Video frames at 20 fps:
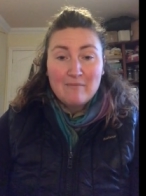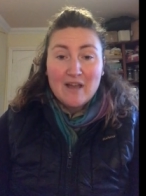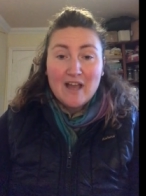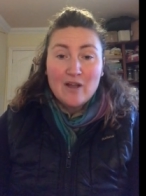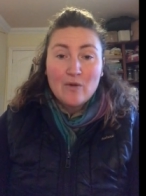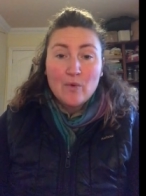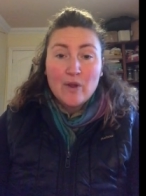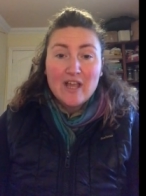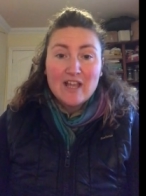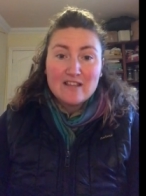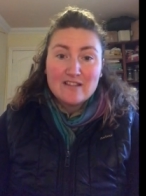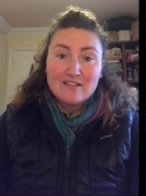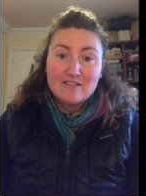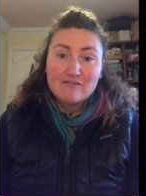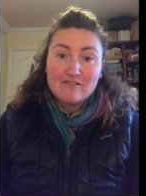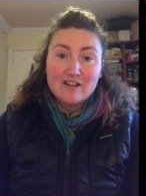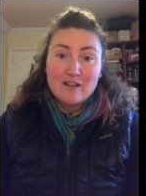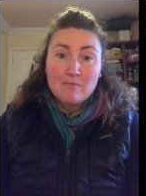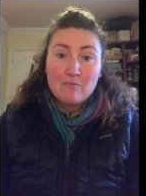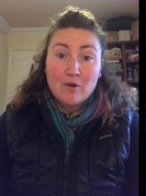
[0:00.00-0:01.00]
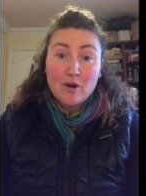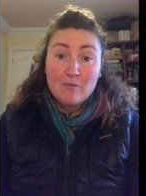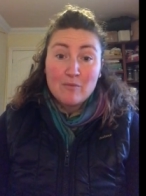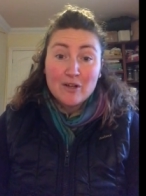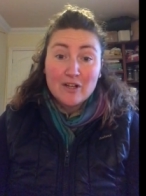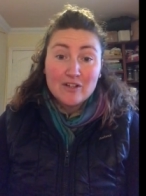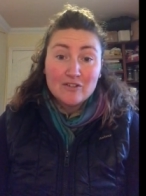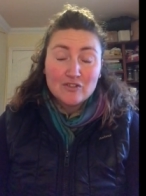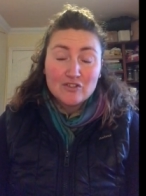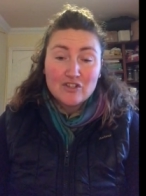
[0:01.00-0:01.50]
how we integrate
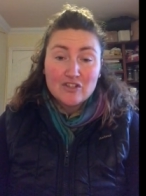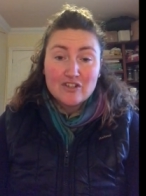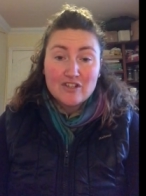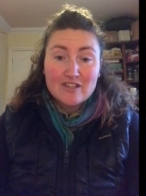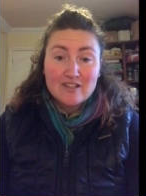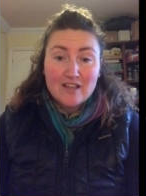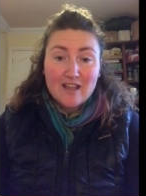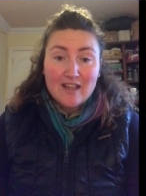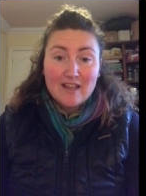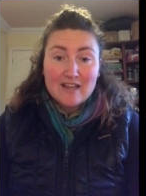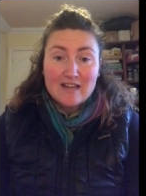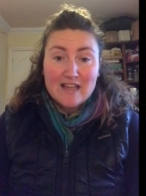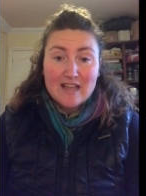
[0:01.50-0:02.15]
permaculture design